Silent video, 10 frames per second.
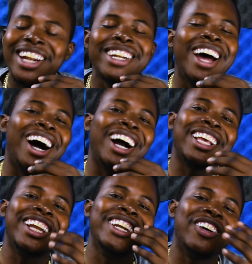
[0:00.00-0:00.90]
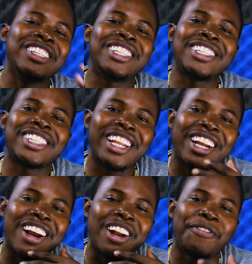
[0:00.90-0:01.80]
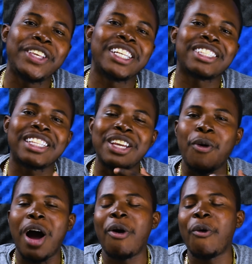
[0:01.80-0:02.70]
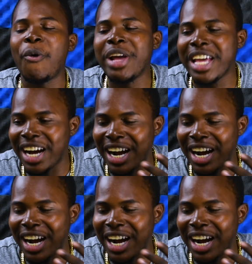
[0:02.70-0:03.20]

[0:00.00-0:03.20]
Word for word: Dog, you done to say the girl face stay one way